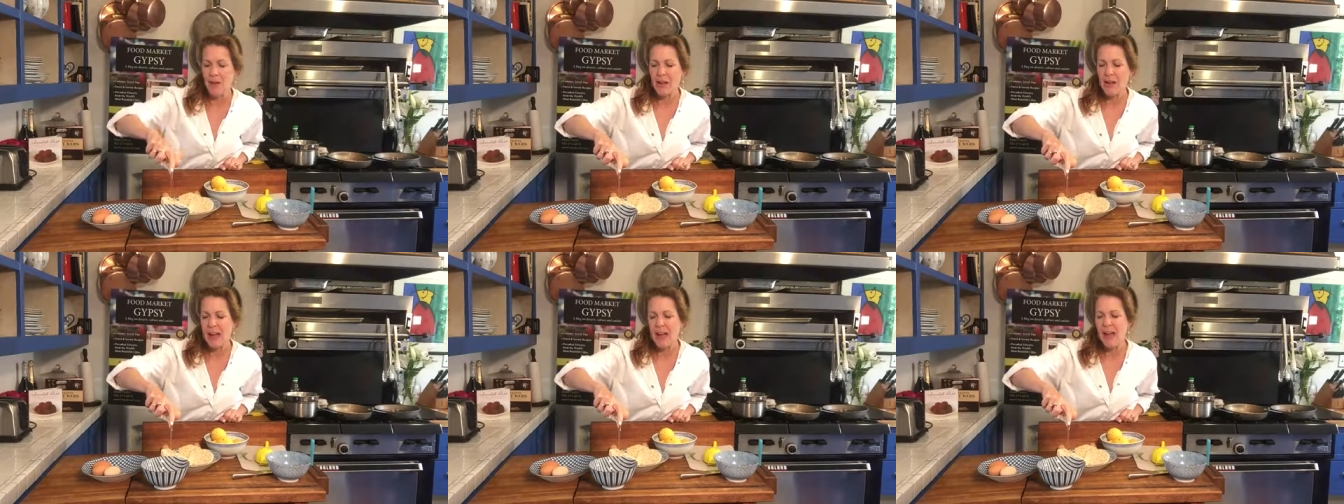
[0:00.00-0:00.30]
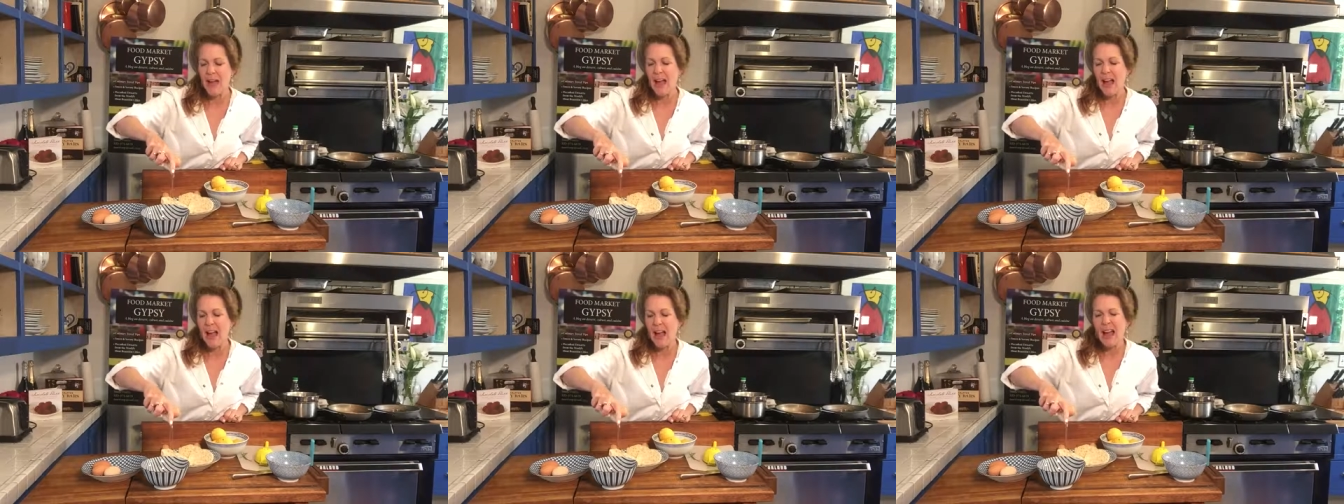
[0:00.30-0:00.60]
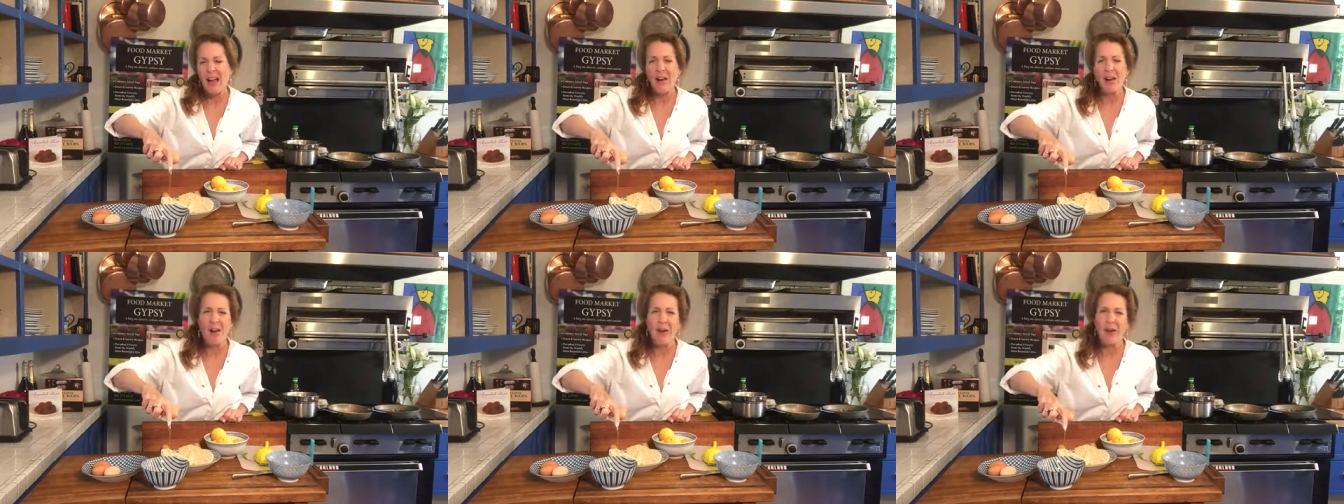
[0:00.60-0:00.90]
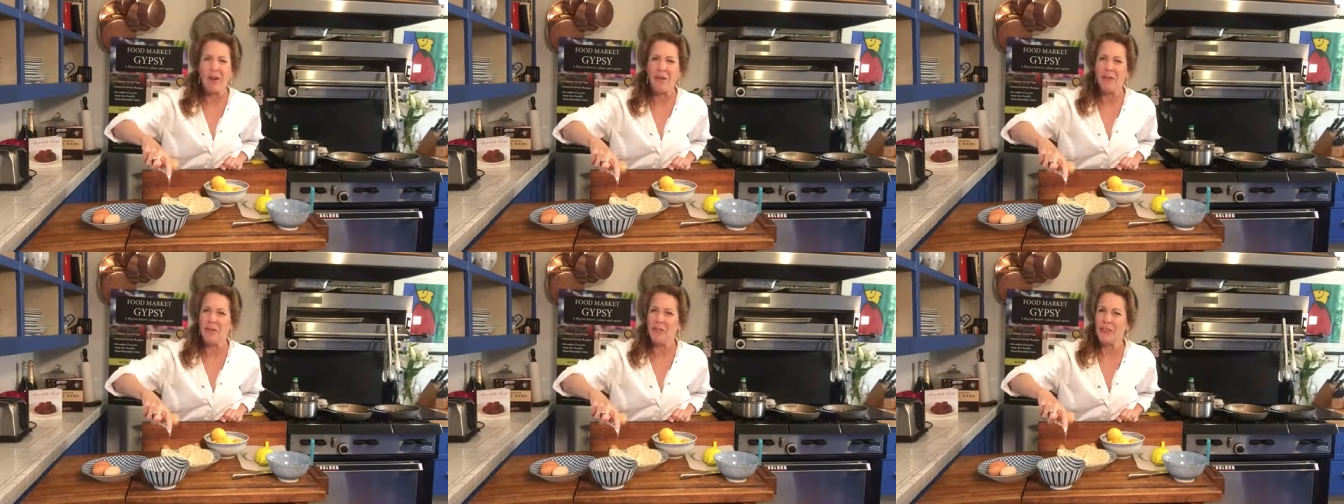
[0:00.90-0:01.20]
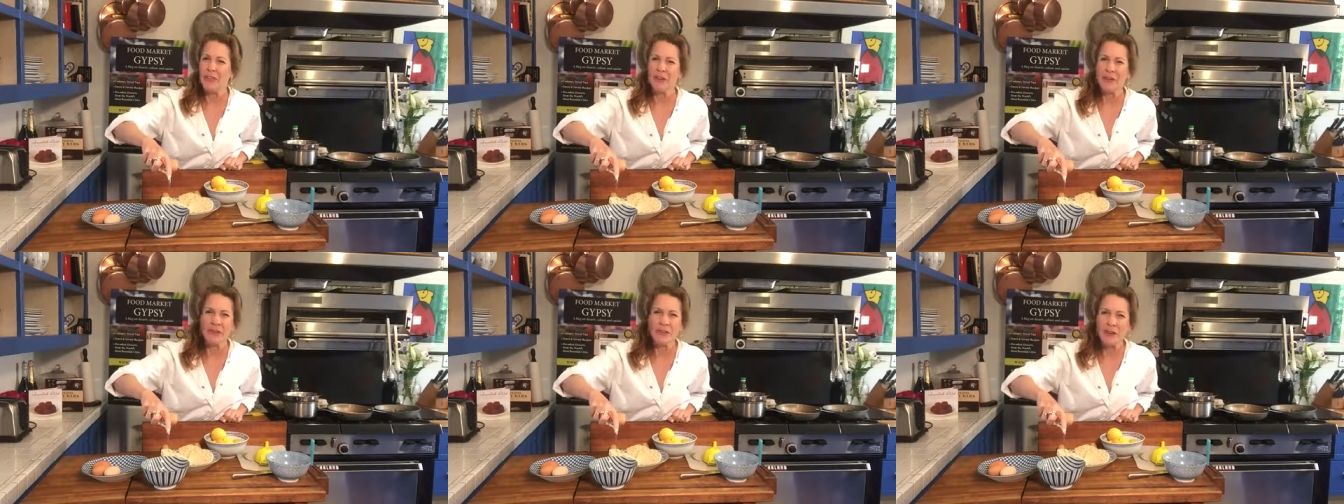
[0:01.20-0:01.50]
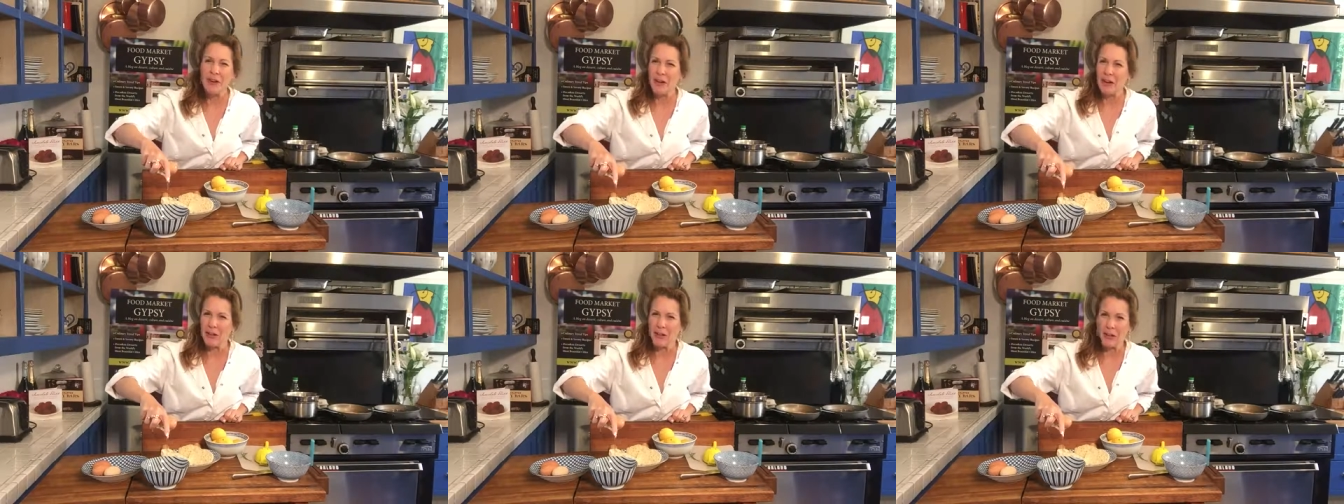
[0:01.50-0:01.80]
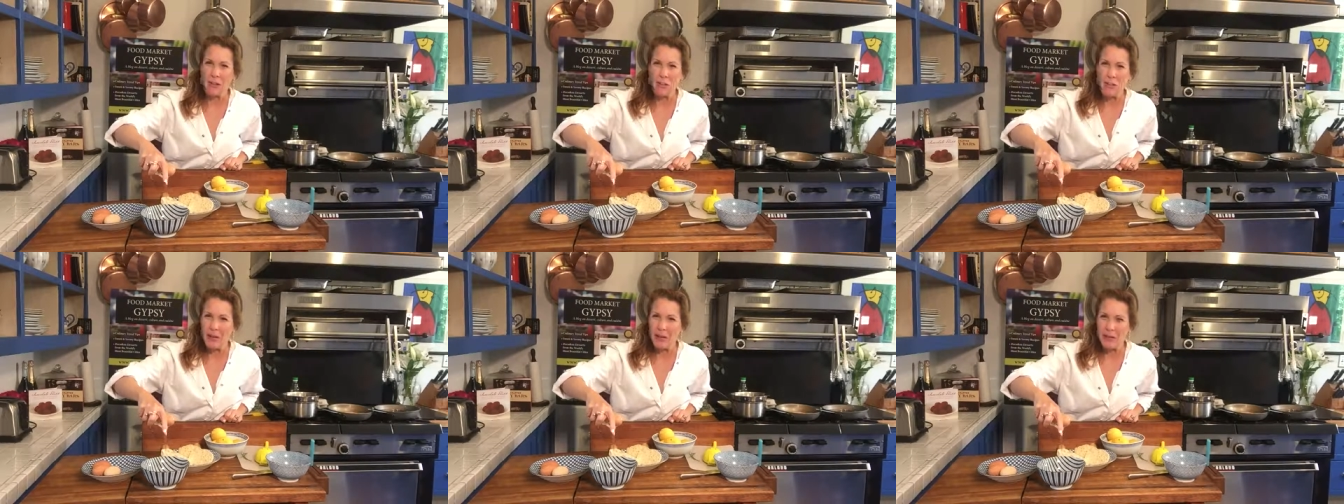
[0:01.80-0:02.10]
Okay, oh, this is not
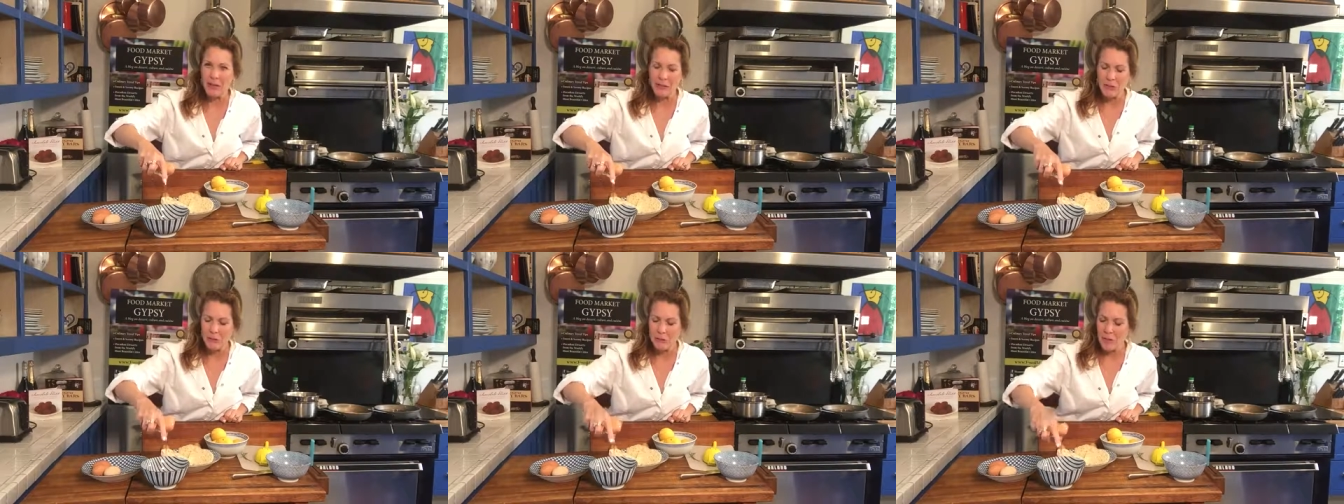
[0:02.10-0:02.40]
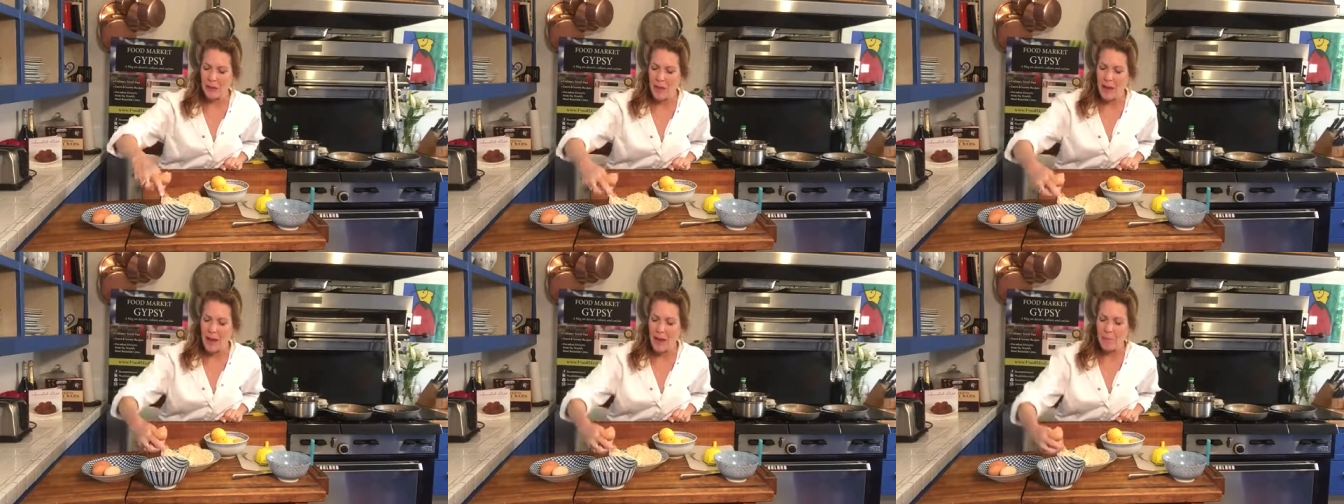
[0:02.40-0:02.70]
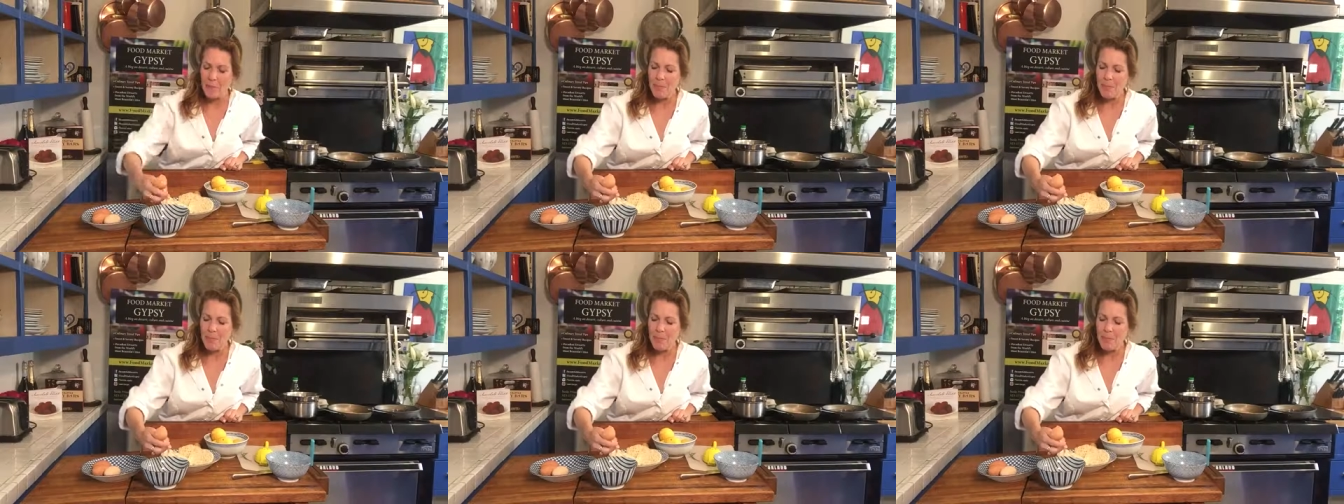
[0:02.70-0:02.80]
a good way to do it.